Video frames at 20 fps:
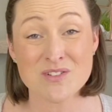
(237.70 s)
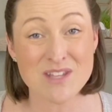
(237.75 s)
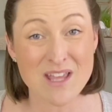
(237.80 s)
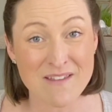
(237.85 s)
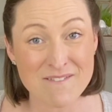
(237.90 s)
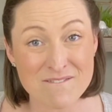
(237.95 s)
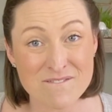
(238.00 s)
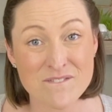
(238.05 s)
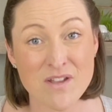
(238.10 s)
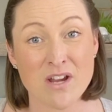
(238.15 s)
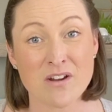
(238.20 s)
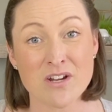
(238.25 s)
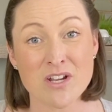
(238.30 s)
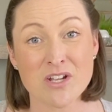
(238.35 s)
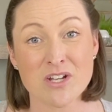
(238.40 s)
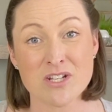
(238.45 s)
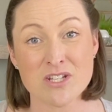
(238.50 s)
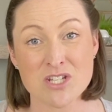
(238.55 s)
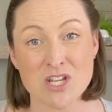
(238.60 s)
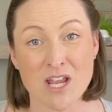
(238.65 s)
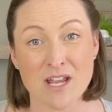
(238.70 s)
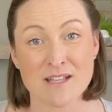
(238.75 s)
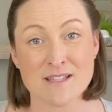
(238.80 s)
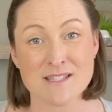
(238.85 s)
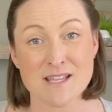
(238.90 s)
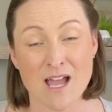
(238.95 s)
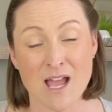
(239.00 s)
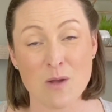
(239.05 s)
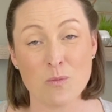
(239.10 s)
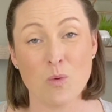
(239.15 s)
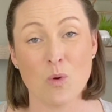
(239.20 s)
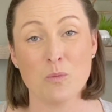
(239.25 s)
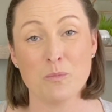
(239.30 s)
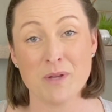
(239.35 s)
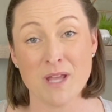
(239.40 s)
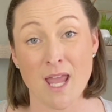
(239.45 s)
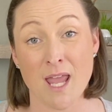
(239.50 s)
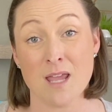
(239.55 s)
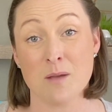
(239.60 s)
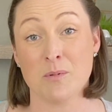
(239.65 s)
a very good chance I won't
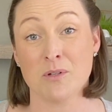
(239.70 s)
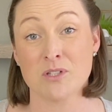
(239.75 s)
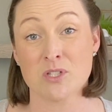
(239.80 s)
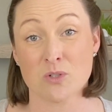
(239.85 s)
be able to